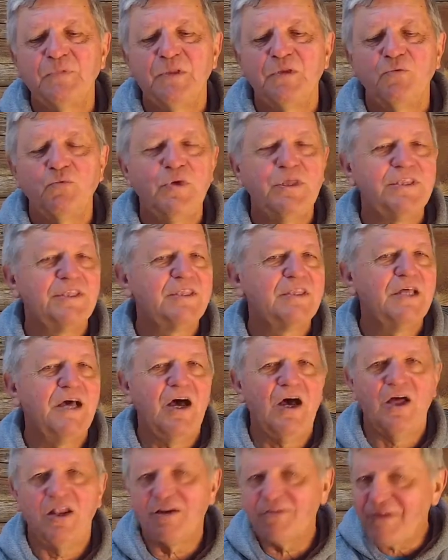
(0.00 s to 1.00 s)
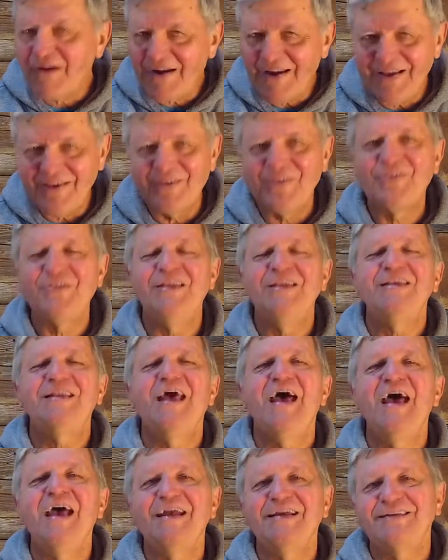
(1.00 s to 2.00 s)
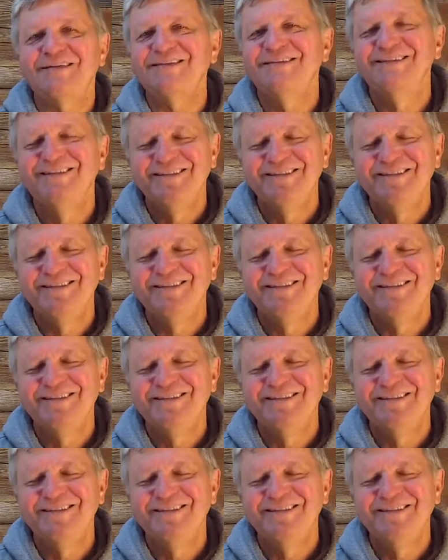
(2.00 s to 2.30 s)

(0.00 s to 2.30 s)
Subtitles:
with all of our health intact,